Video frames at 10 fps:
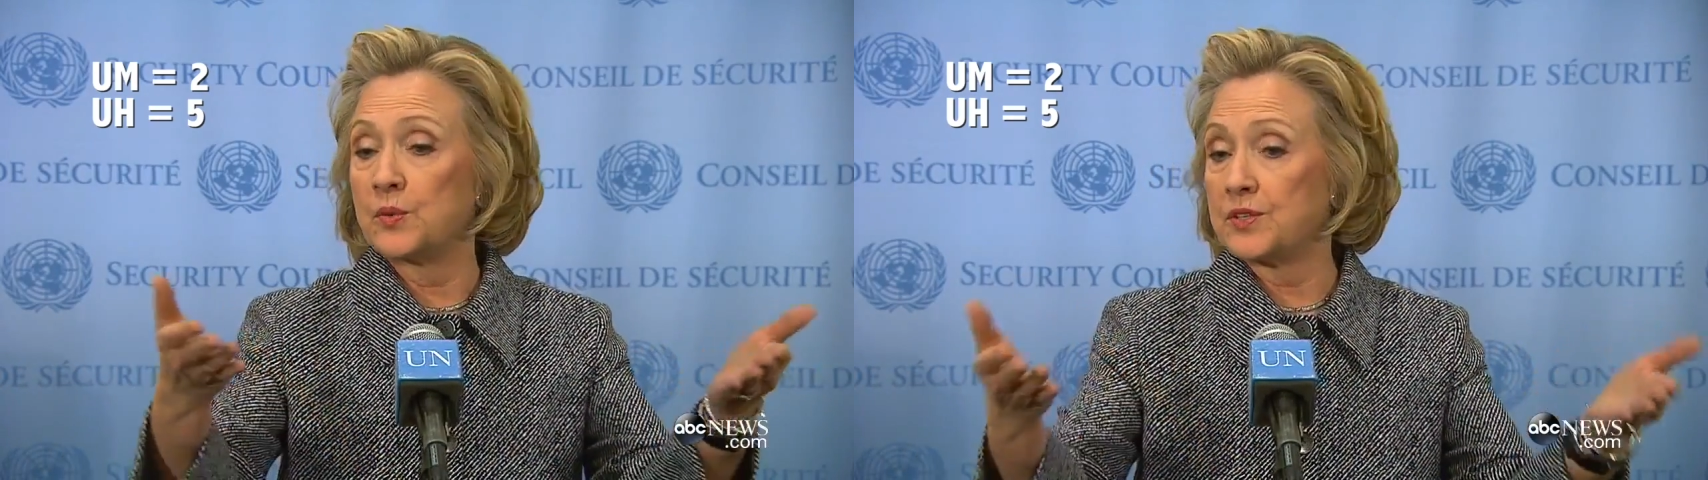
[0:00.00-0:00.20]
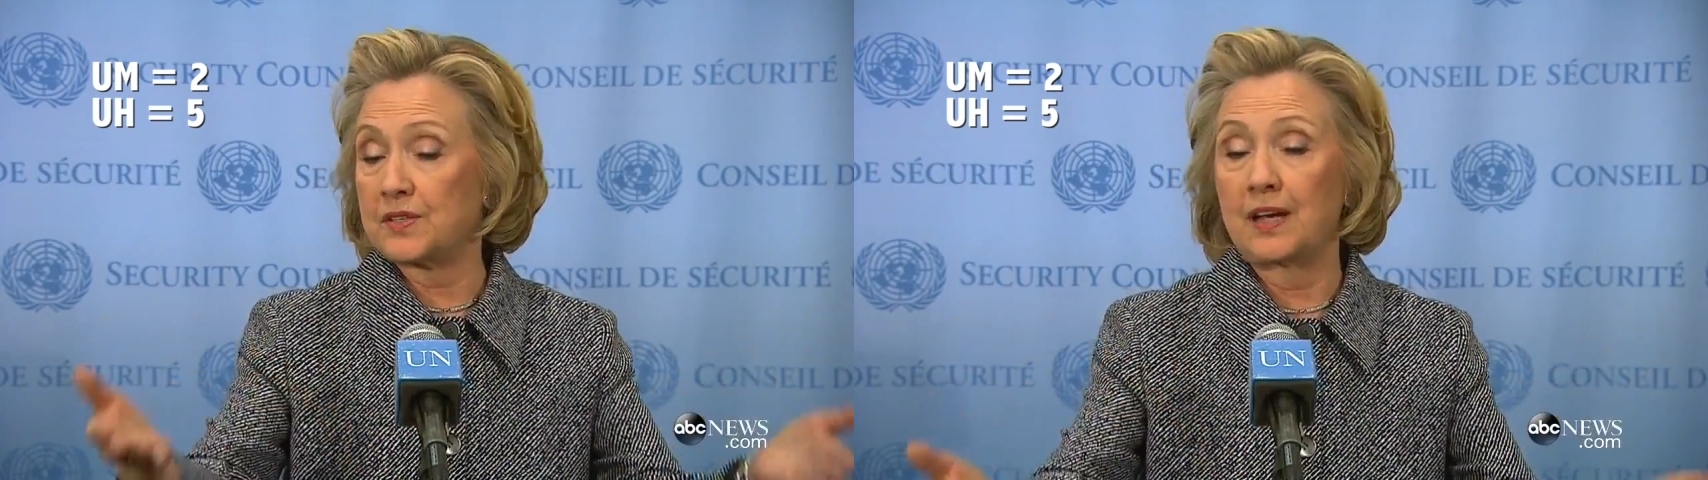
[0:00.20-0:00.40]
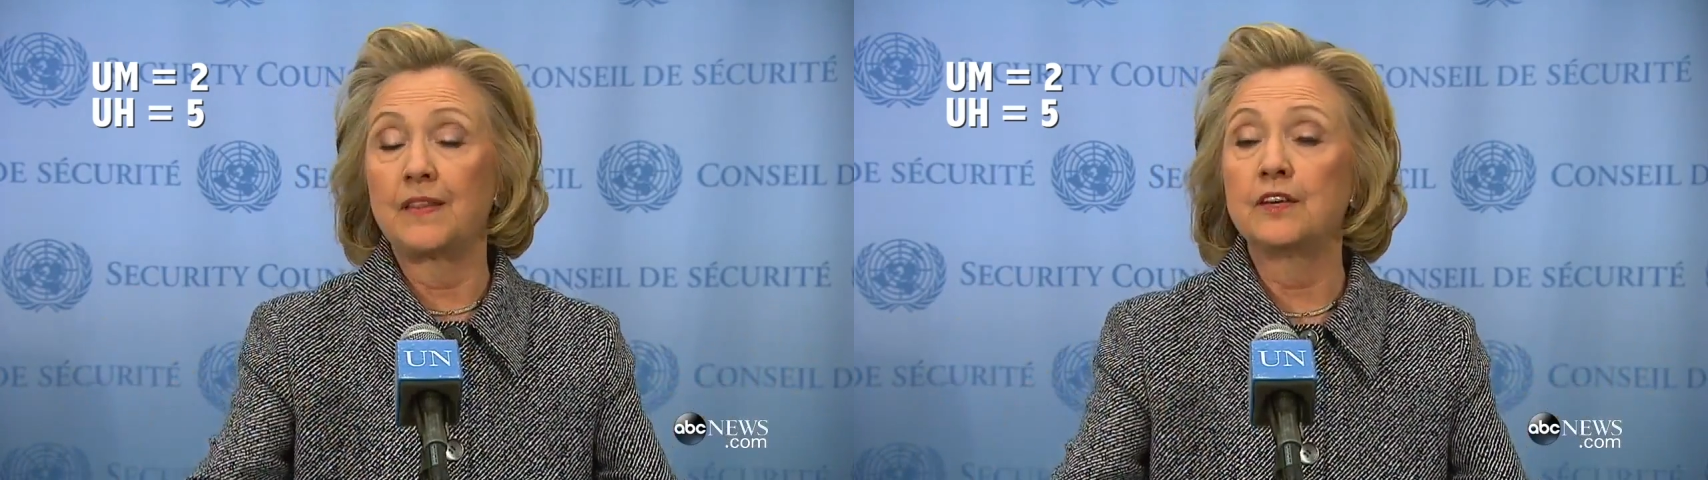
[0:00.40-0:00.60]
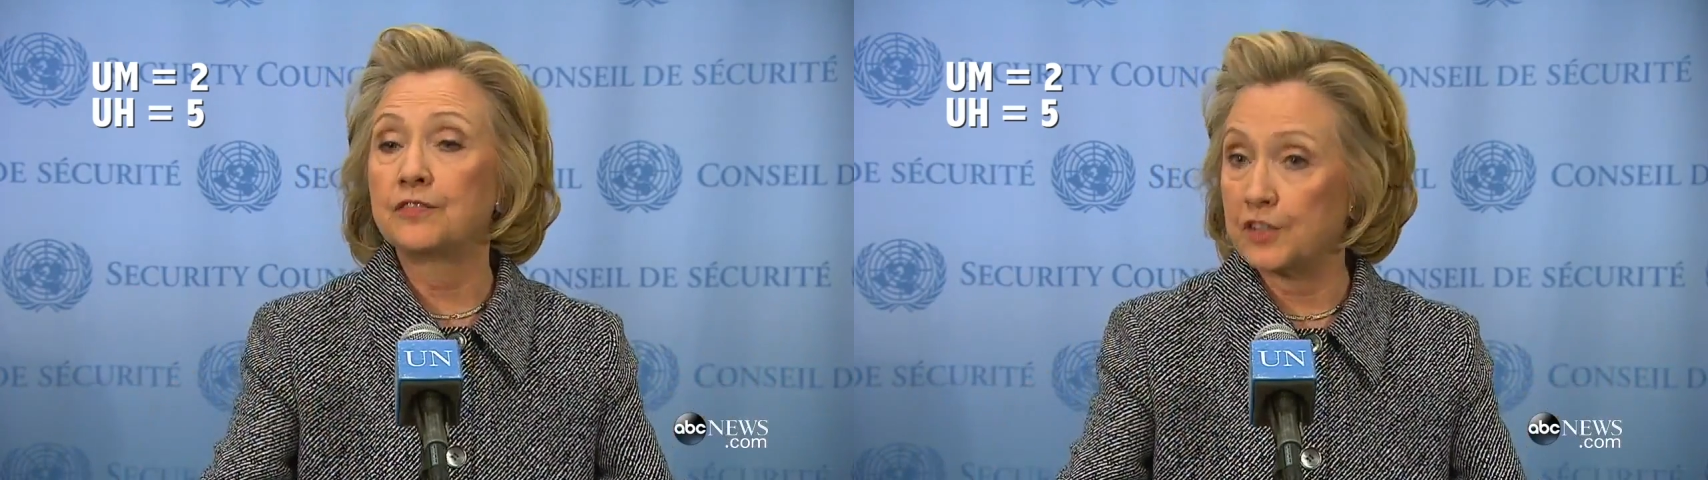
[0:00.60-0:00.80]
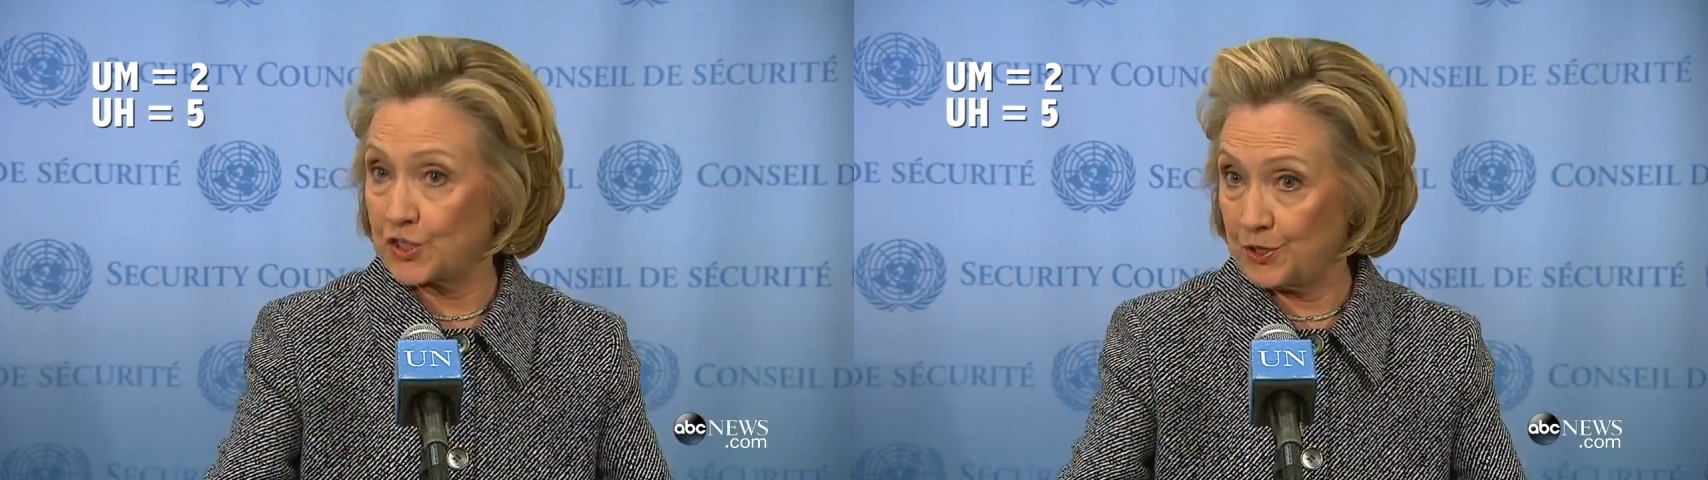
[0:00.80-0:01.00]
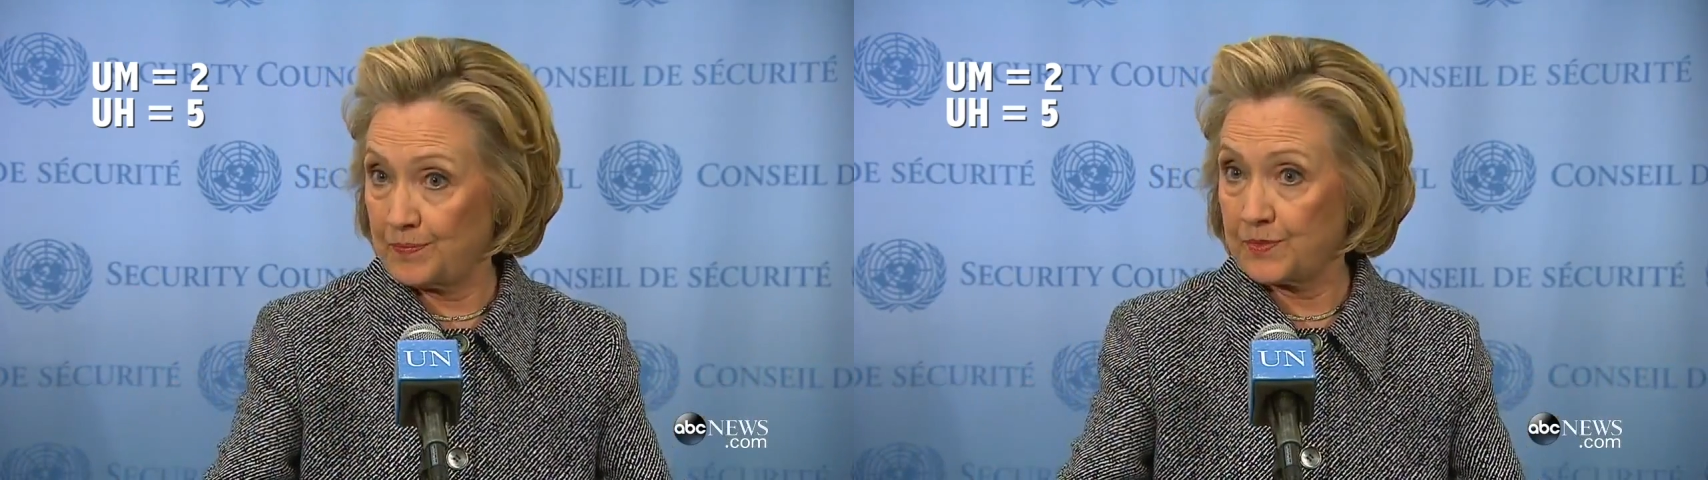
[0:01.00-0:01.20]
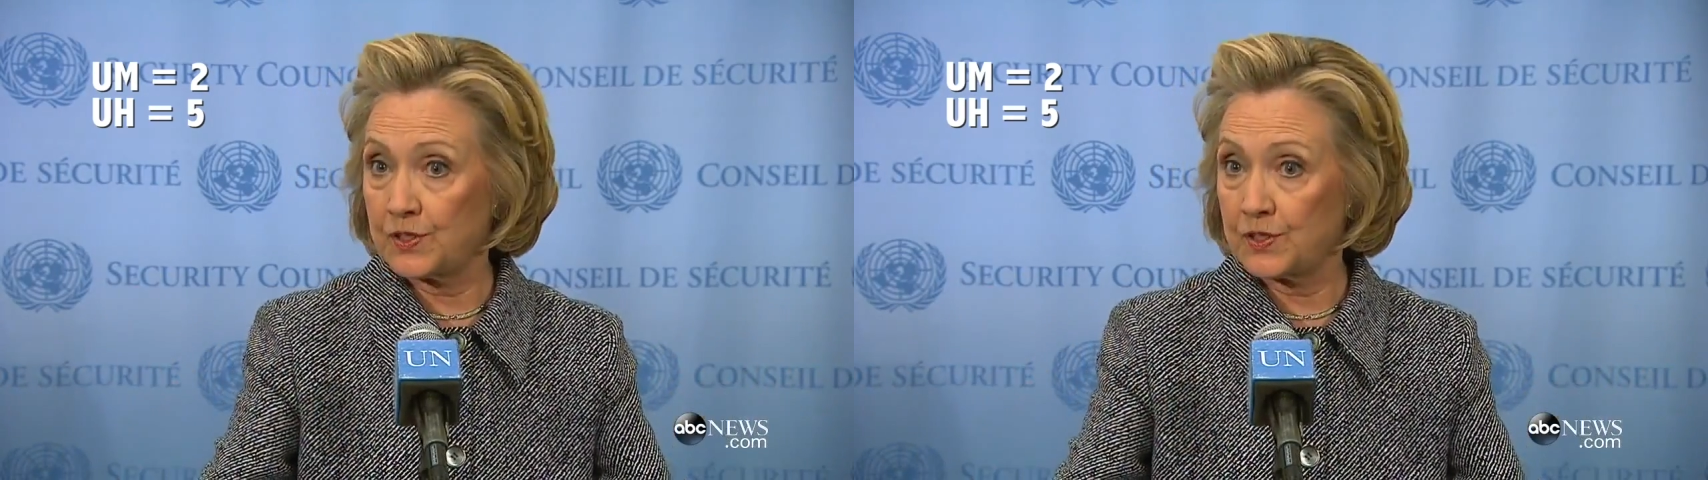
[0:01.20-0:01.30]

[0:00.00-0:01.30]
which is on the official.